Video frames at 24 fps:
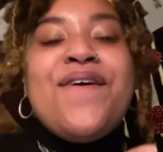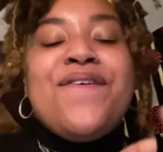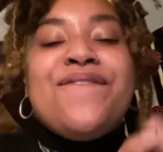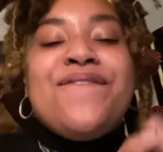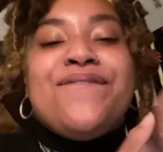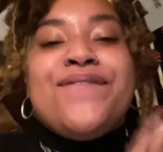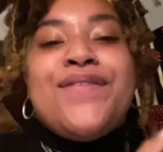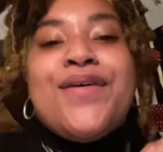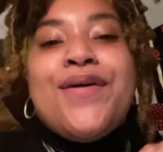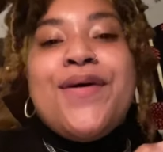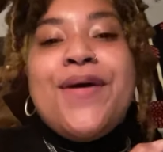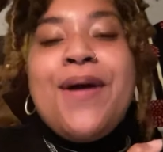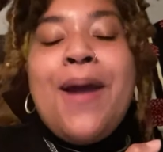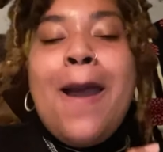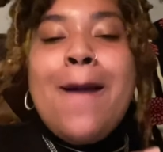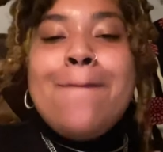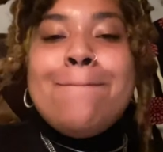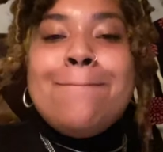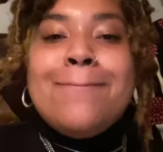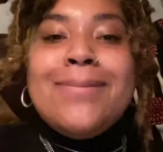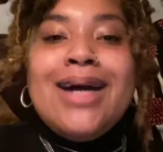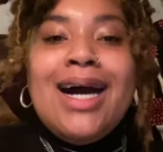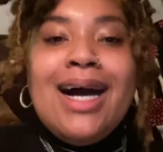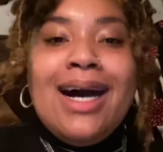for
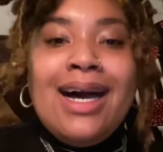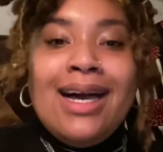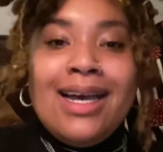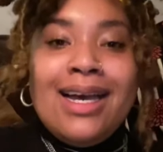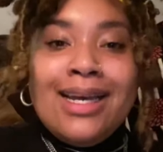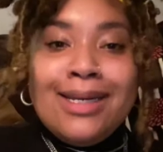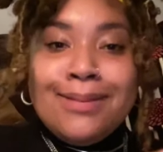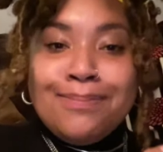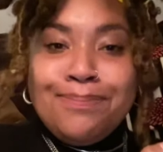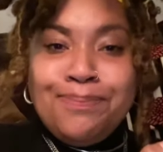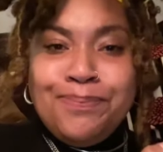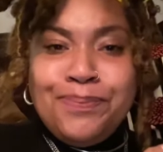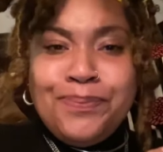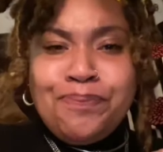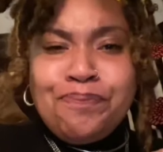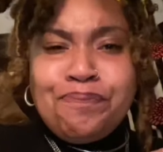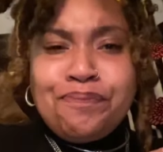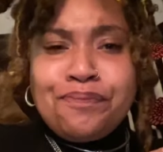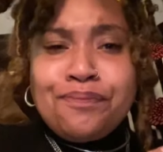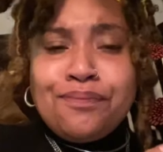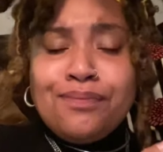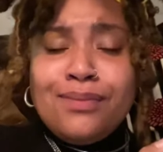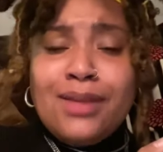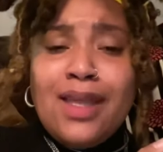my
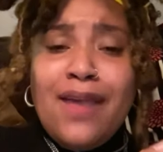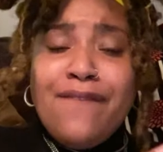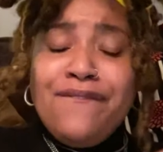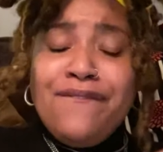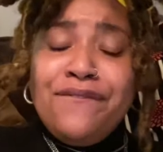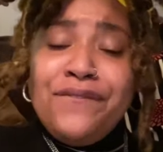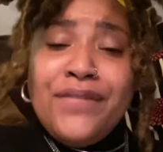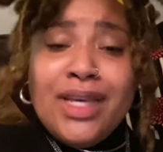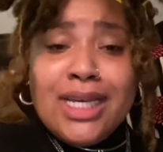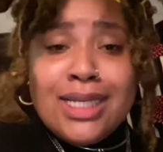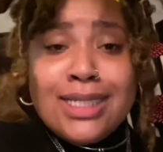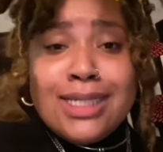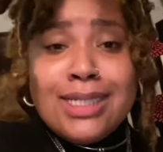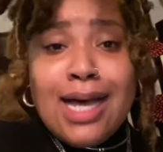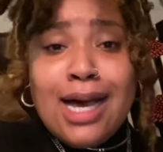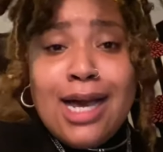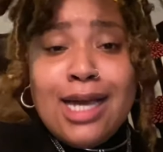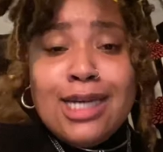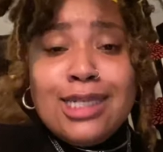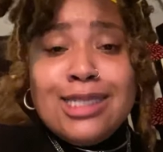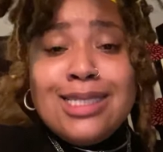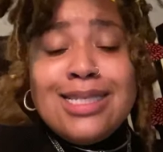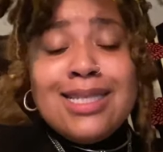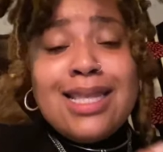fixed
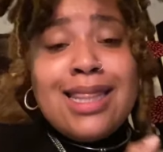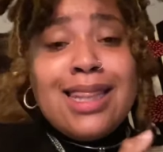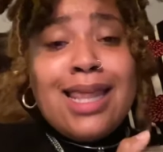signs.